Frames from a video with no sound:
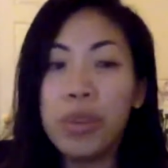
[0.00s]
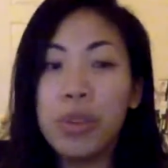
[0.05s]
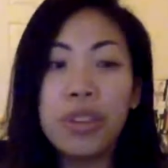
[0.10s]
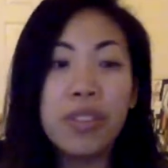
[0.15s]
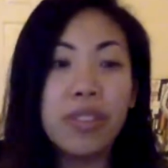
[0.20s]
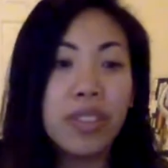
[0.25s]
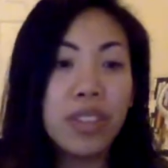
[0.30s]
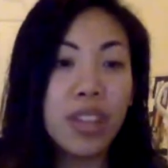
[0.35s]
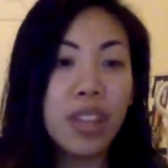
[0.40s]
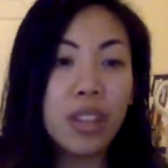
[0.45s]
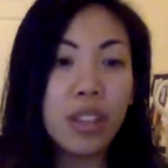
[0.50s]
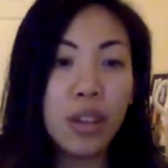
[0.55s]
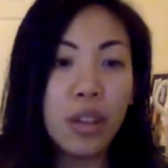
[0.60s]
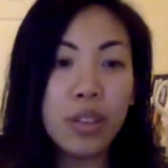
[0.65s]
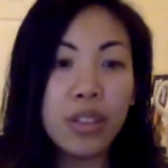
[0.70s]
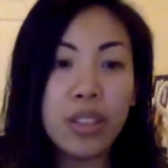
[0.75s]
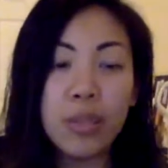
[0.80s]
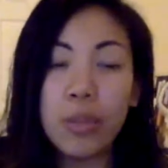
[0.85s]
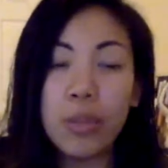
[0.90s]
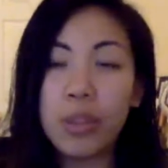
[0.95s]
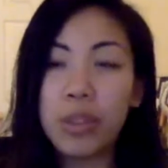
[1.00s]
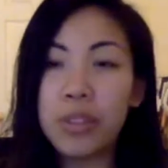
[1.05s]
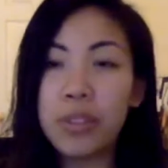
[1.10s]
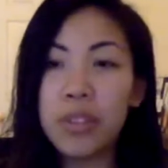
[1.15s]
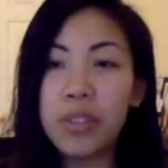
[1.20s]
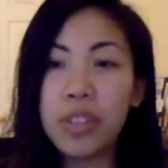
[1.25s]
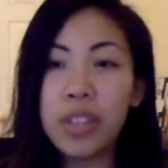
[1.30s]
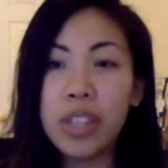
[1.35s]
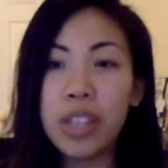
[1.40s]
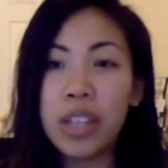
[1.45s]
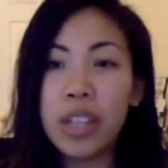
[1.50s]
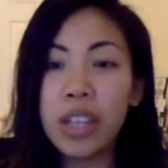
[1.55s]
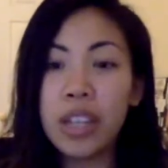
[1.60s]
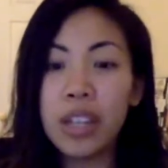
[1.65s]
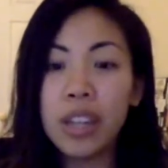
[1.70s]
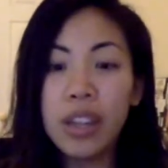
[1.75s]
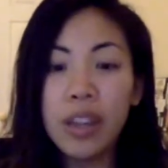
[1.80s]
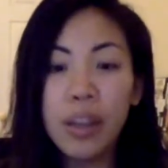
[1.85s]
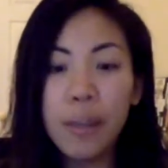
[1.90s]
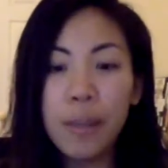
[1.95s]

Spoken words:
when you're feeling lonely, when you're feeling